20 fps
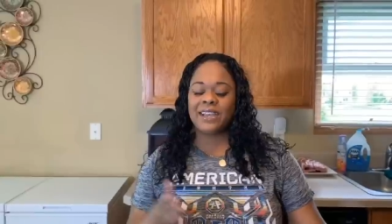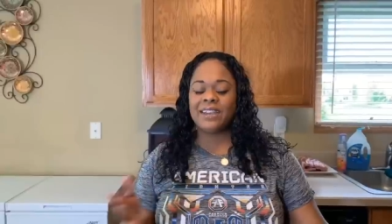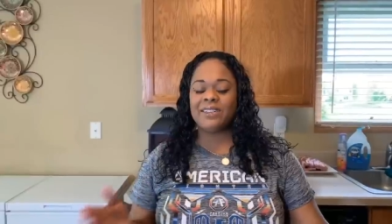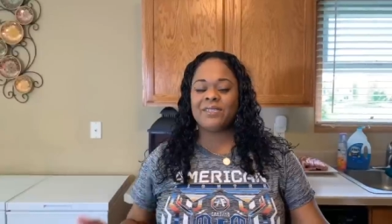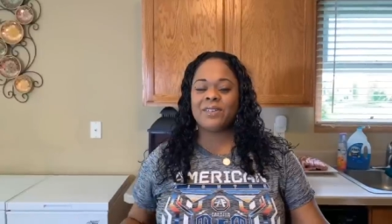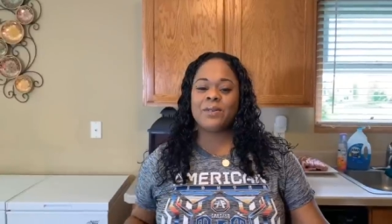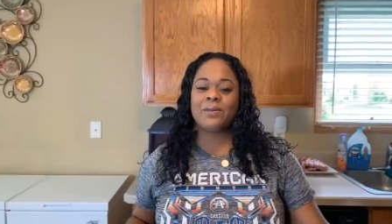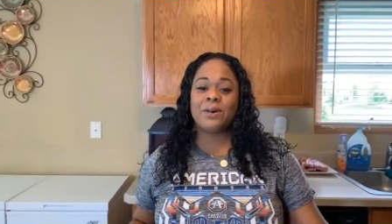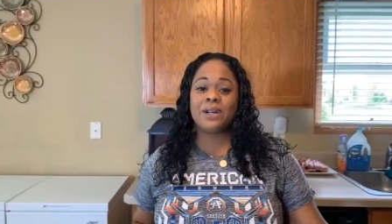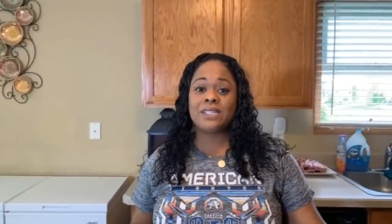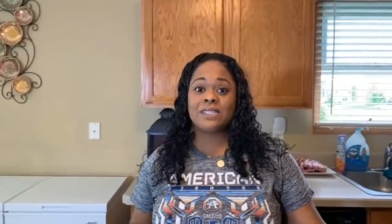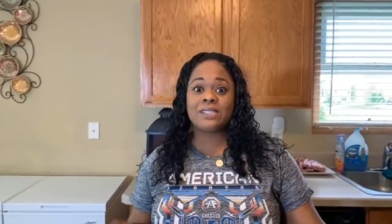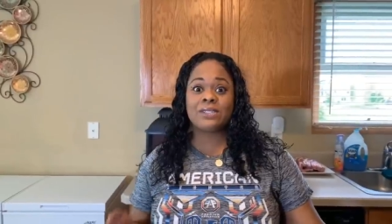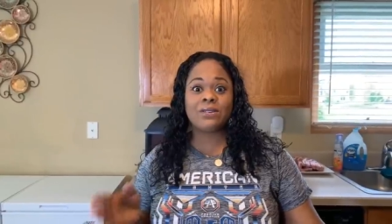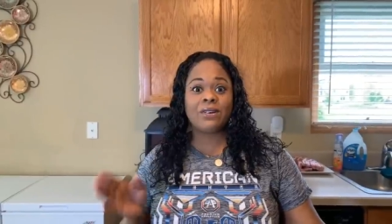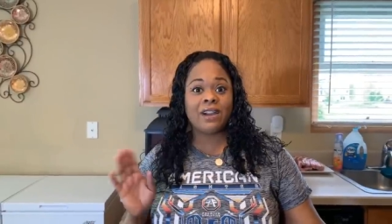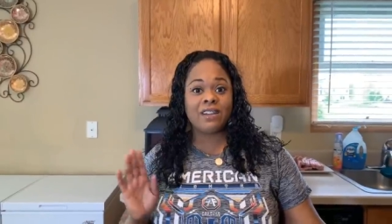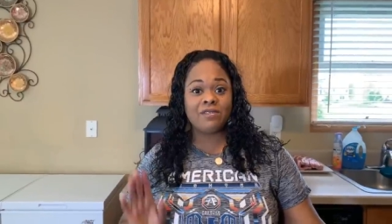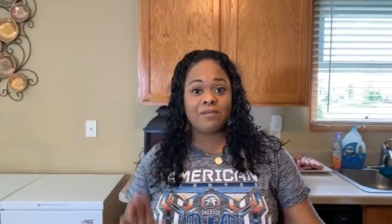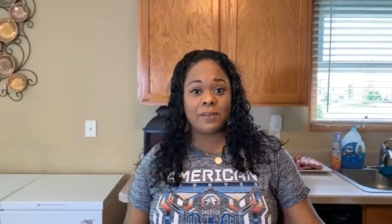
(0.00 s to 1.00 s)
everyone,
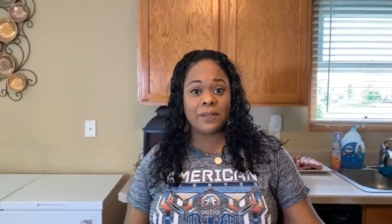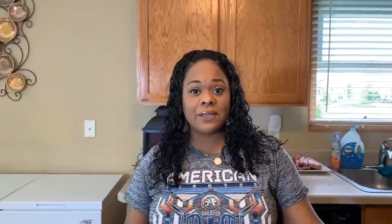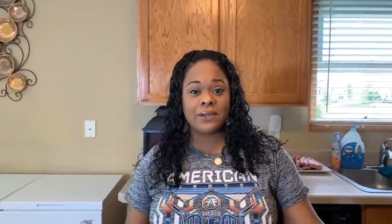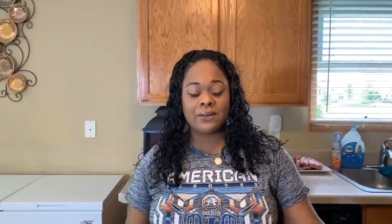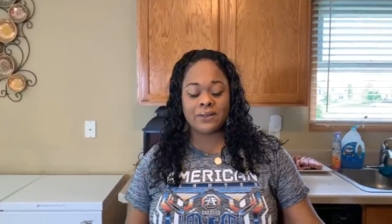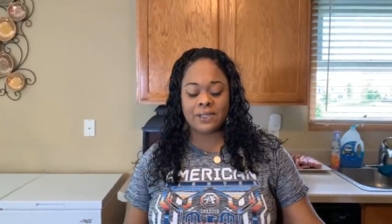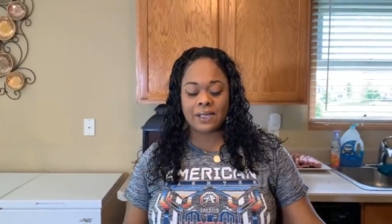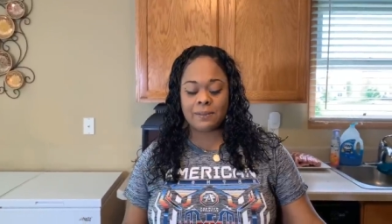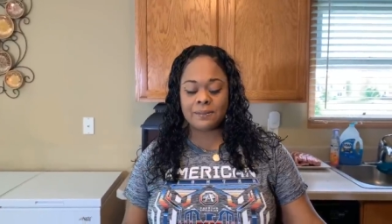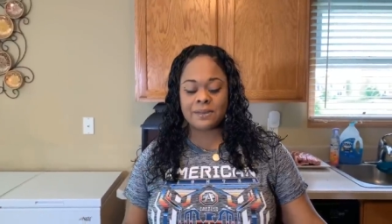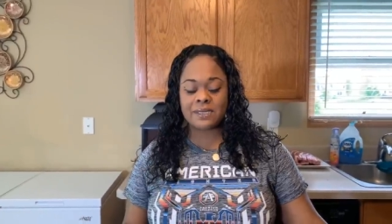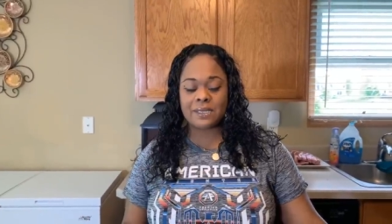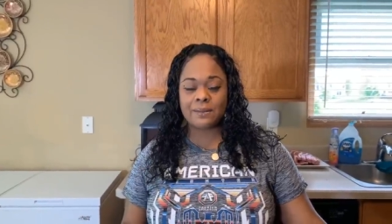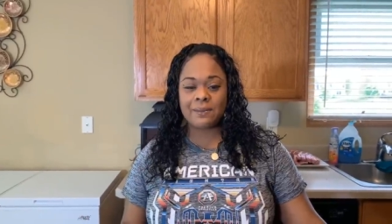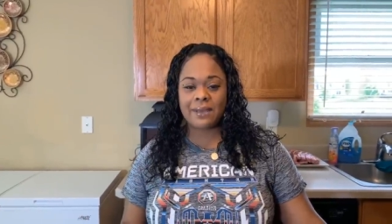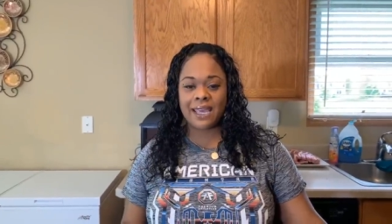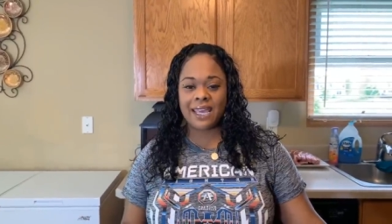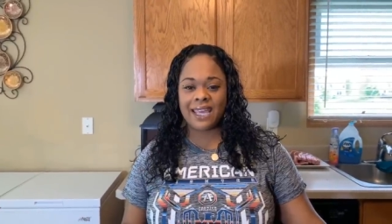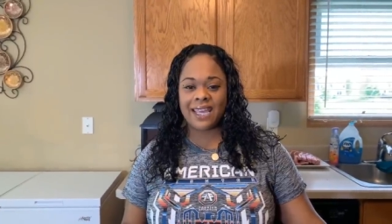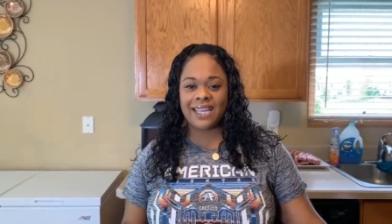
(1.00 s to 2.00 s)
so I've peeled up some
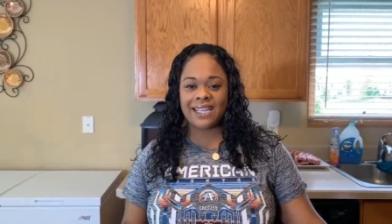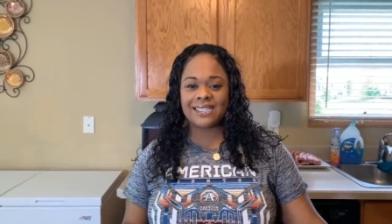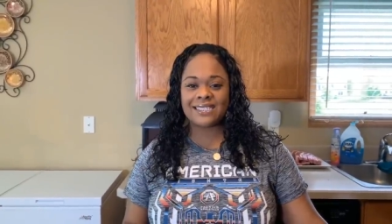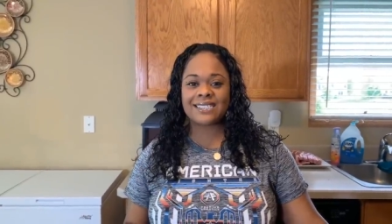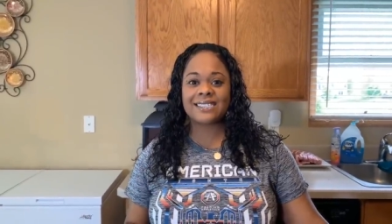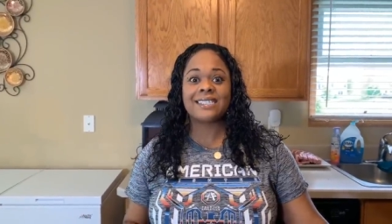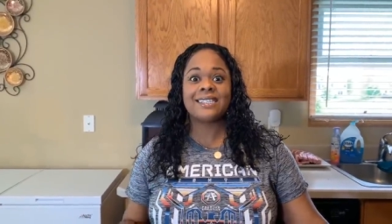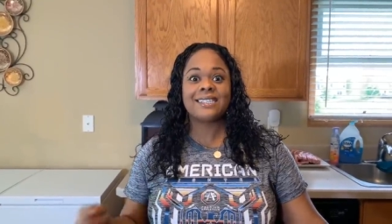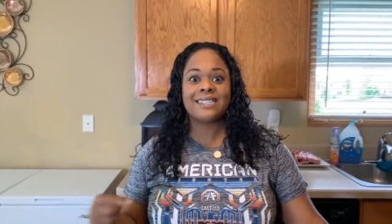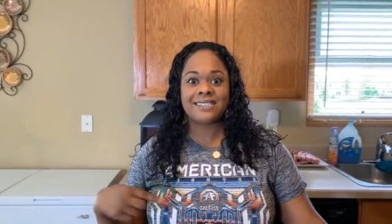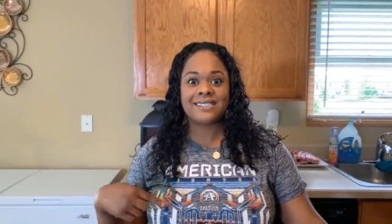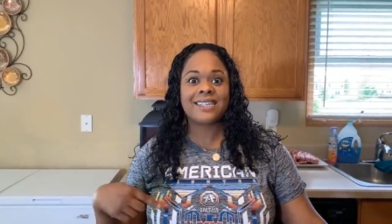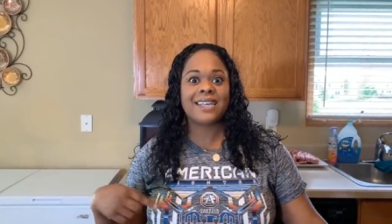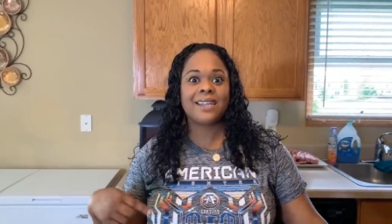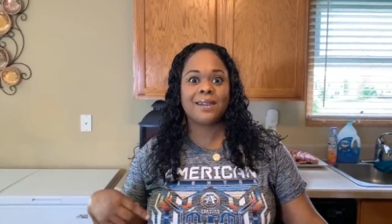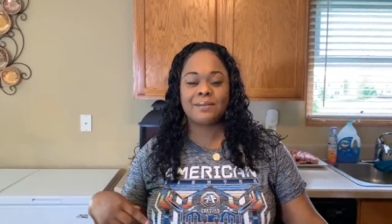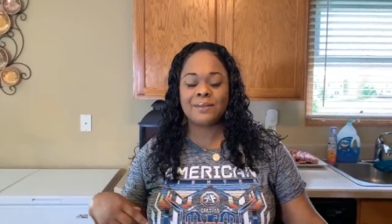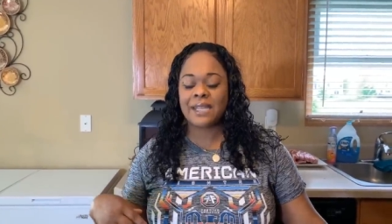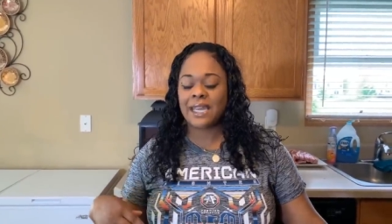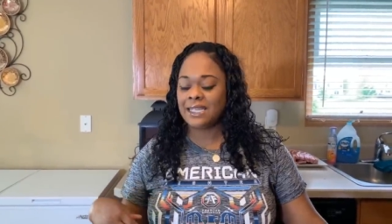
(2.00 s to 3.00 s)
eggs. Let's get
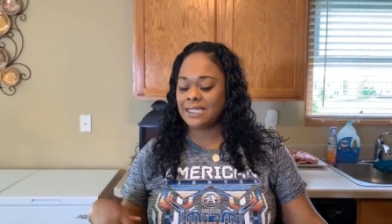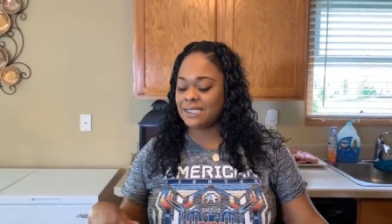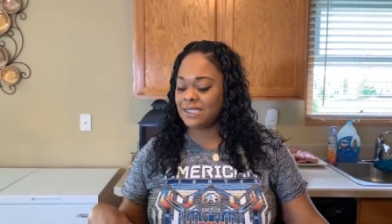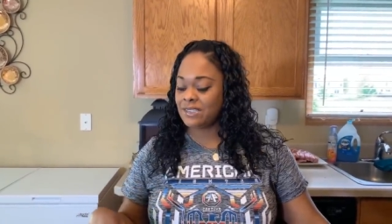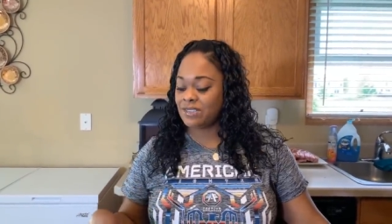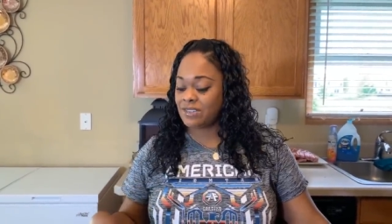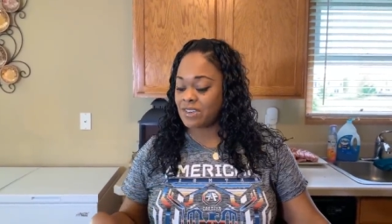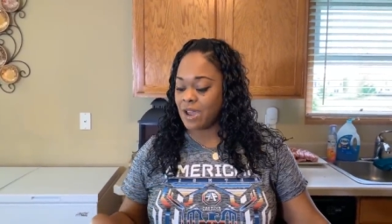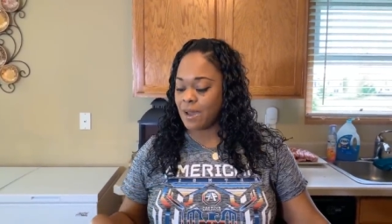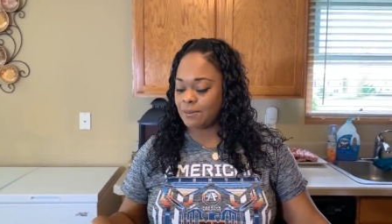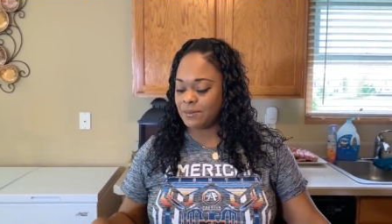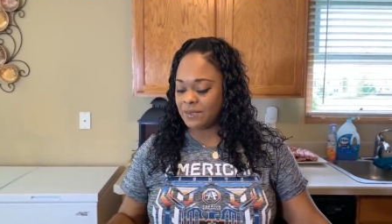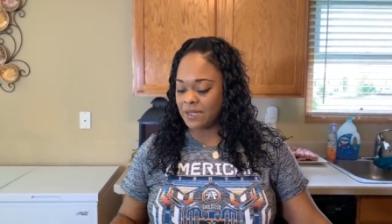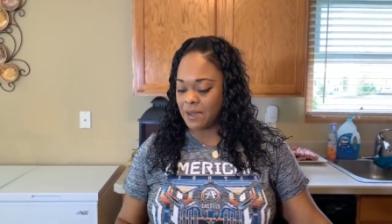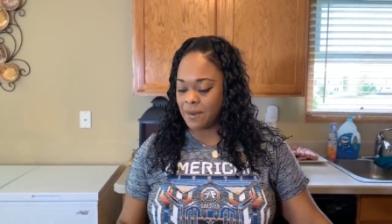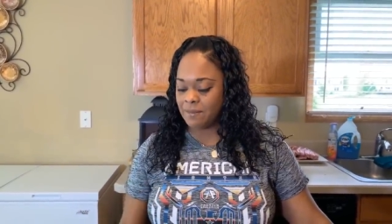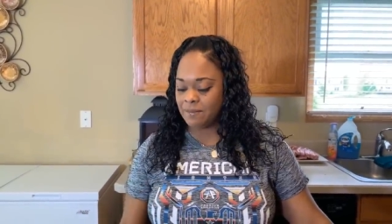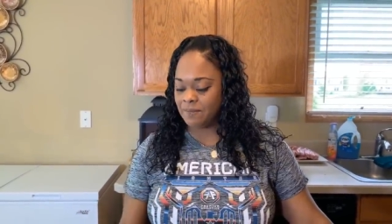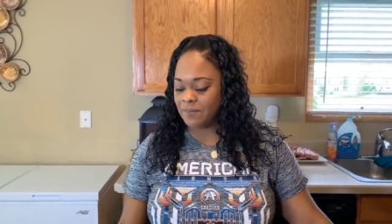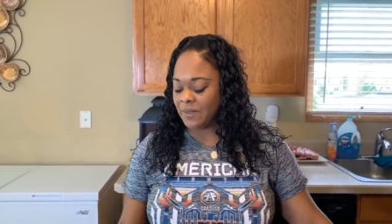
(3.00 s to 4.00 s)
them nice and chopped
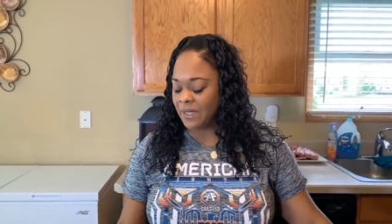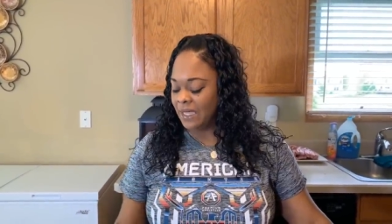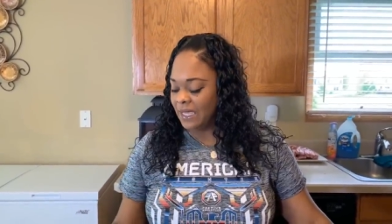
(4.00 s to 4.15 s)
up.